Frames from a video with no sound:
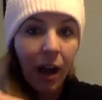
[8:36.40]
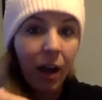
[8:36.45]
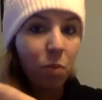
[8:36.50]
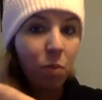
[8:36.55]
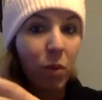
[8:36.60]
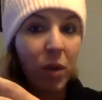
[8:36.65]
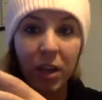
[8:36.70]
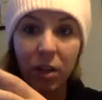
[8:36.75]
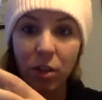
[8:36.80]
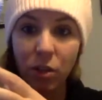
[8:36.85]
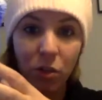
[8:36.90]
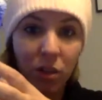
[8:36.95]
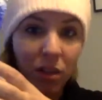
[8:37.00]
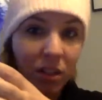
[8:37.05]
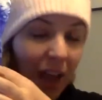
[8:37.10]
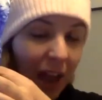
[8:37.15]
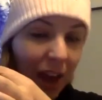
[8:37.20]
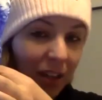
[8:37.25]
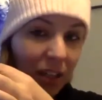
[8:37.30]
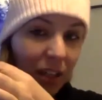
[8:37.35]
We can do the
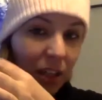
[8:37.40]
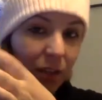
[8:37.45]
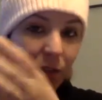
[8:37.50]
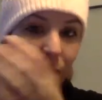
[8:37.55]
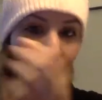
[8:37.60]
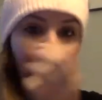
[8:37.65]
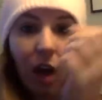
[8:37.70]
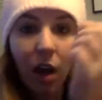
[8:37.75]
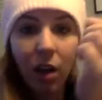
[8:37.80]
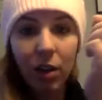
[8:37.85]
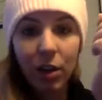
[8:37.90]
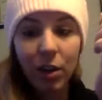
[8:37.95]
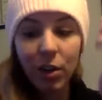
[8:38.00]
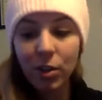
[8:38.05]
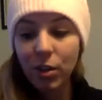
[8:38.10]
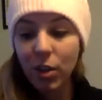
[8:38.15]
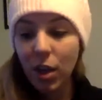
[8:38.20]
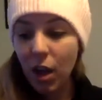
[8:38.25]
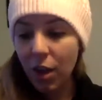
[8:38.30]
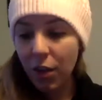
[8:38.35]
tacting of the colors,
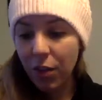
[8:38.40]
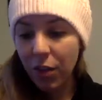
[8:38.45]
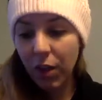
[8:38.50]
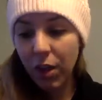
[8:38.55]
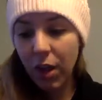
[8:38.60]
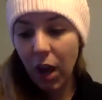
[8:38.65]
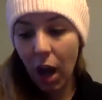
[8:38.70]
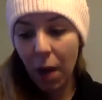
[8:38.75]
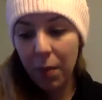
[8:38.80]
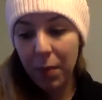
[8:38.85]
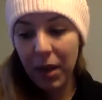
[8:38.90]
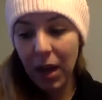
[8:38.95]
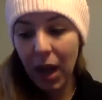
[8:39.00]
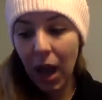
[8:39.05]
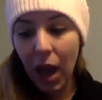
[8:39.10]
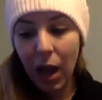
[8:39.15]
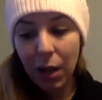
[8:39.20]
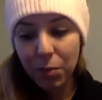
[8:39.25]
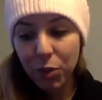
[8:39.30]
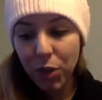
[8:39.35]
the common
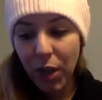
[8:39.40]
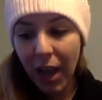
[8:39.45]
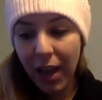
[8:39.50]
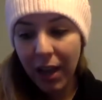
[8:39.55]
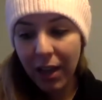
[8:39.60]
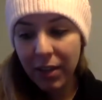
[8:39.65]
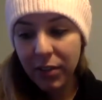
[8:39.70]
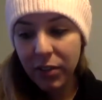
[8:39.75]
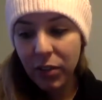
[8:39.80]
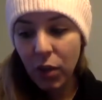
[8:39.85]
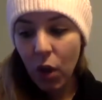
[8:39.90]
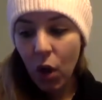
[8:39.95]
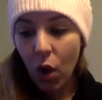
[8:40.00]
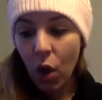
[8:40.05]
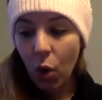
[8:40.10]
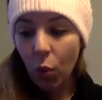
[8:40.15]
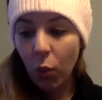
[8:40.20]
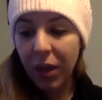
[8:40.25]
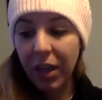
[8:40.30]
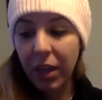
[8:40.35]
objects.
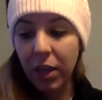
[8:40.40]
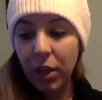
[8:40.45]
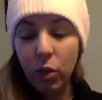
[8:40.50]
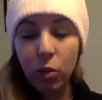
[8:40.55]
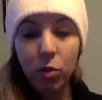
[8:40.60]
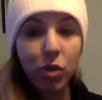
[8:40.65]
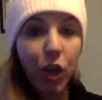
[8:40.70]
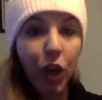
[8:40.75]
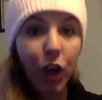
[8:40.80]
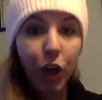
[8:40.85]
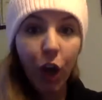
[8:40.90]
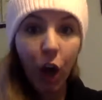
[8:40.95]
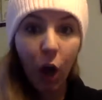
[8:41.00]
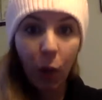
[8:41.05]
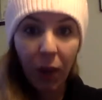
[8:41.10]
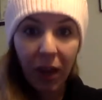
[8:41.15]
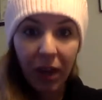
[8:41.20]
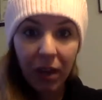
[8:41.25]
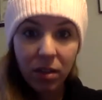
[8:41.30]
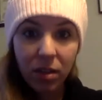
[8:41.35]
We could use
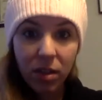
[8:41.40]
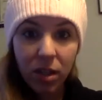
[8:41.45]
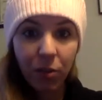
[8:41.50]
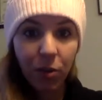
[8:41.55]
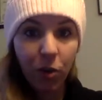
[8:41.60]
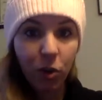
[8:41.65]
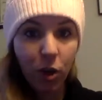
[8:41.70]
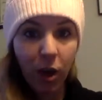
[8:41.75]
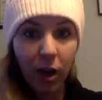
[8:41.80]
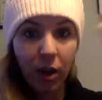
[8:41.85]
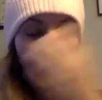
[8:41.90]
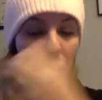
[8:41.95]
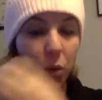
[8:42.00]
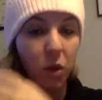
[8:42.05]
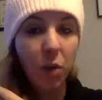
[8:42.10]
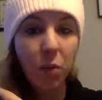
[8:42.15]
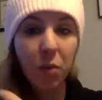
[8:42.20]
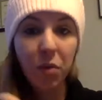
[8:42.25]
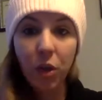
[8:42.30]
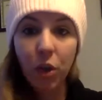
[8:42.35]
echoics. If your child's
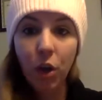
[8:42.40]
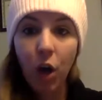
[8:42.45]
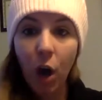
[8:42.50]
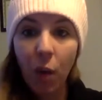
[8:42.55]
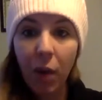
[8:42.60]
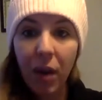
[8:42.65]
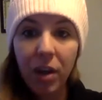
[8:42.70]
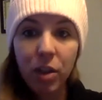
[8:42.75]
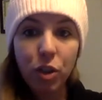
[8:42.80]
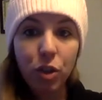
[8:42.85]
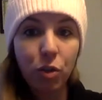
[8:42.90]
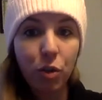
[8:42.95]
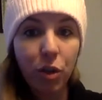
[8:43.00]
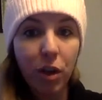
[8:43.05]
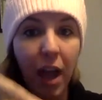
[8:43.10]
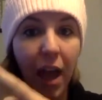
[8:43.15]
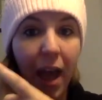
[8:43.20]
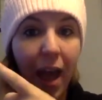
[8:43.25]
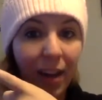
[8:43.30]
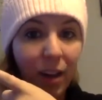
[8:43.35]
working with echoics, you could
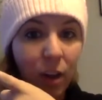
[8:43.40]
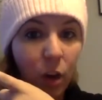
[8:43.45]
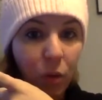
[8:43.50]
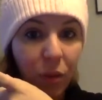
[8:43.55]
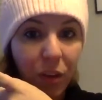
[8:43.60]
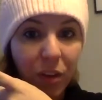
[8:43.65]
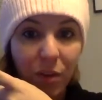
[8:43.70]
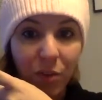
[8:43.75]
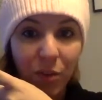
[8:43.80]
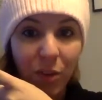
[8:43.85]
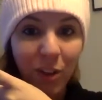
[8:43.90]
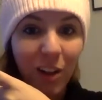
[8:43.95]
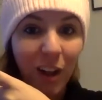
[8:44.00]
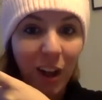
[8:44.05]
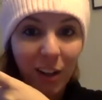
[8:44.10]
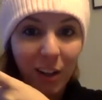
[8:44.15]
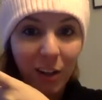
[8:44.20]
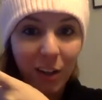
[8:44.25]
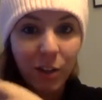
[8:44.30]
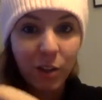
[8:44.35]
echo the different
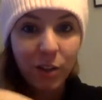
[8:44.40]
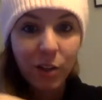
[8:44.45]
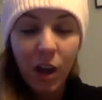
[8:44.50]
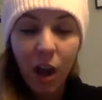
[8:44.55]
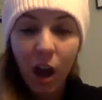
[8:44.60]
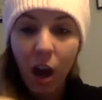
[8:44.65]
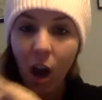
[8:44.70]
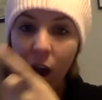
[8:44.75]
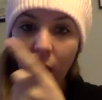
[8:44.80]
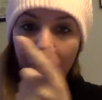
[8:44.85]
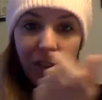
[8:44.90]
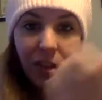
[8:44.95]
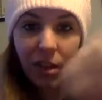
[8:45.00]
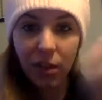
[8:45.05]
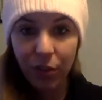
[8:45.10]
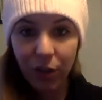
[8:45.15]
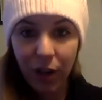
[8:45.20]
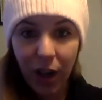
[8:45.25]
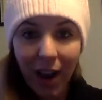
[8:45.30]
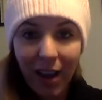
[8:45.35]
colors of the
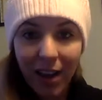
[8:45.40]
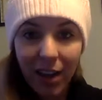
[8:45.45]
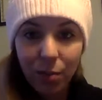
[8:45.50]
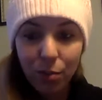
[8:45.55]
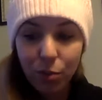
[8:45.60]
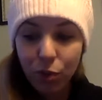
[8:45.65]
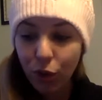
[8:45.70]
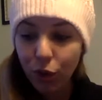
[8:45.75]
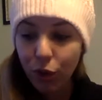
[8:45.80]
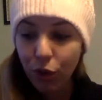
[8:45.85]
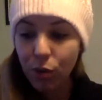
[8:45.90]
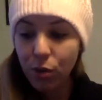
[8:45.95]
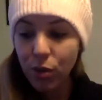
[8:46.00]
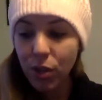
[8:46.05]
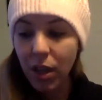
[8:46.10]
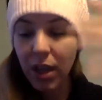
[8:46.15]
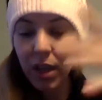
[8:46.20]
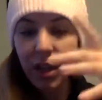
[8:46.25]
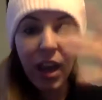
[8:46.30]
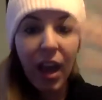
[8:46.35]
different items you're
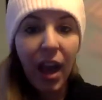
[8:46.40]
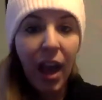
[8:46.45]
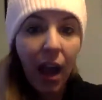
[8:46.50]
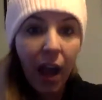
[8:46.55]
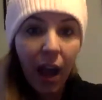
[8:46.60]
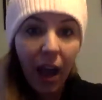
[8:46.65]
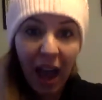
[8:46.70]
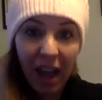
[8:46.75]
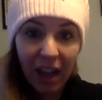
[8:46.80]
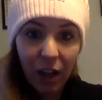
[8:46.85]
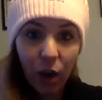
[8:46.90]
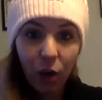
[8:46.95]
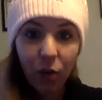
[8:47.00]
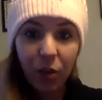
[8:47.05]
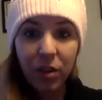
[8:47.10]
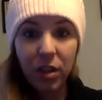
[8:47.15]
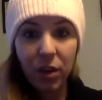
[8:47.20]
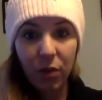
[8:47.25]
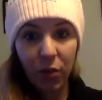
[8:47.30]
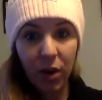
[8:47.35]
using, echo the
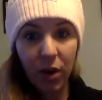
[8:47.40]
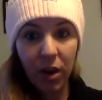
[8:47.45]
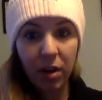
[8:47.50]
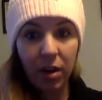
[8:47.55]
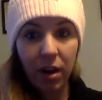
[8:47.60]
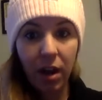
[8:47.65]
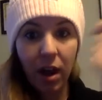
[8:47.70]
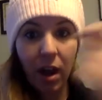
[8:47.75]
different